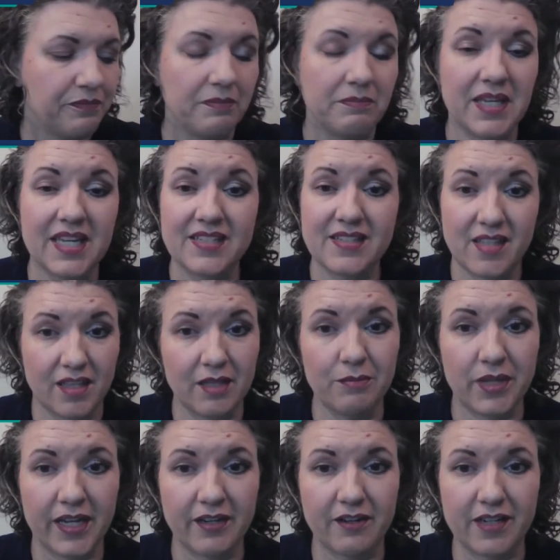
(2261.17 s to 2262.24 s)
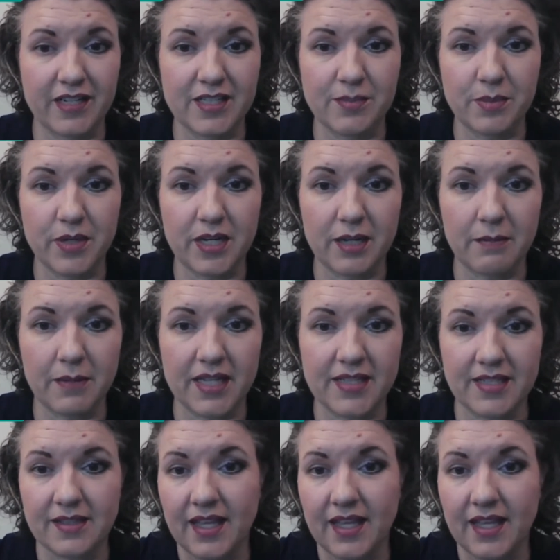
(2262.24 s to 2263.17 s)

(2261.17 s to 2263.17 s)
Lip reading: because the lip liner is pretty amazing.